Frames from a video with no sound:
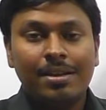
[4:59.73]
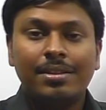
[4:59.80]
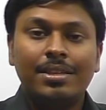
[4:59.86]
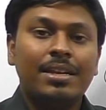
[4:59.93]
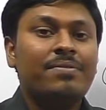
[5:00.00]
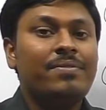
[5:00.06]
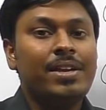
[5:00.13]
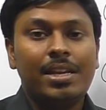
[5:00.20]

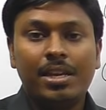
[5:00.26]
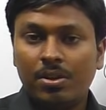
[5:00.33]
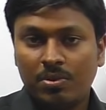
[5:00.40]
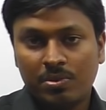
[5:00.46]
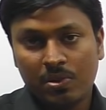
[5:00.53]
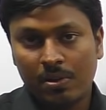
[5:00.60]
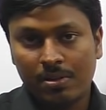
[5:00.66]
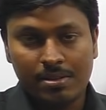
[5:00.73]
then we need to
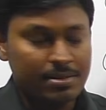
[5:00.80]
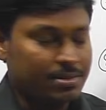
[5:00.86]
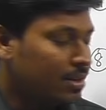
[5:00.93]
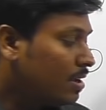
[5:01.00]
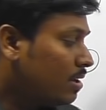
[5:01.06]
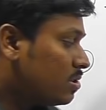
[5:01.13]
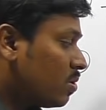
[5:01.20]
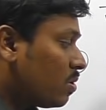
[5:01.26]
solve this.
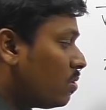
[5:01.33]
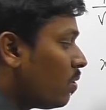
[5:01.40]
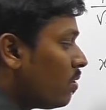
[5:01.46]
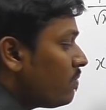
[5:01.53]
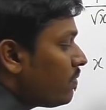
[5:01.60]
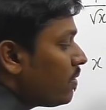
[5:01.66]
So don't